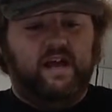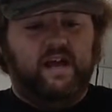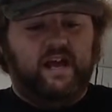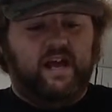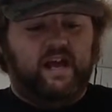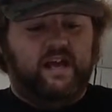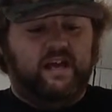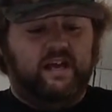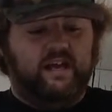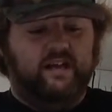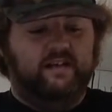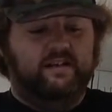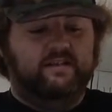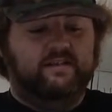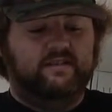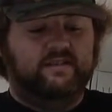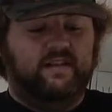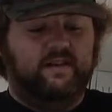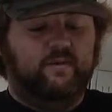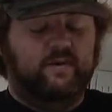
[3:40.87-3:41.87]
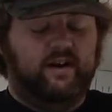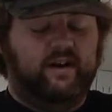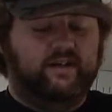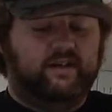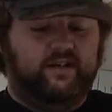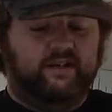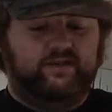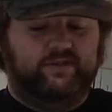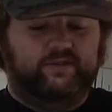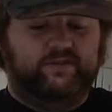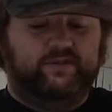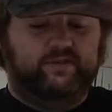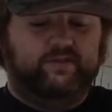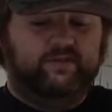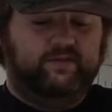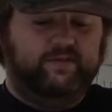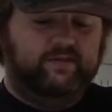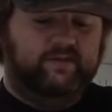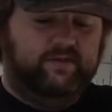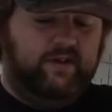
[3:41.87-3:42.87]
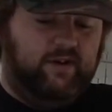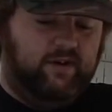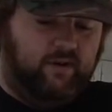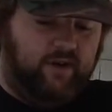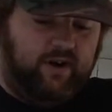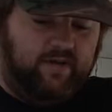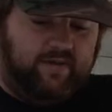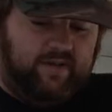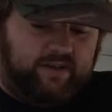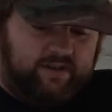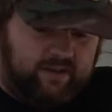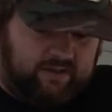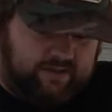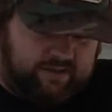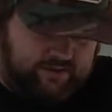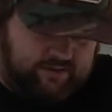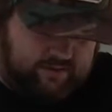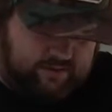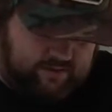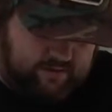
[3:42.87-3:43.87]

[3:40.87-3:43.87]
and see where it touches, or if it touches.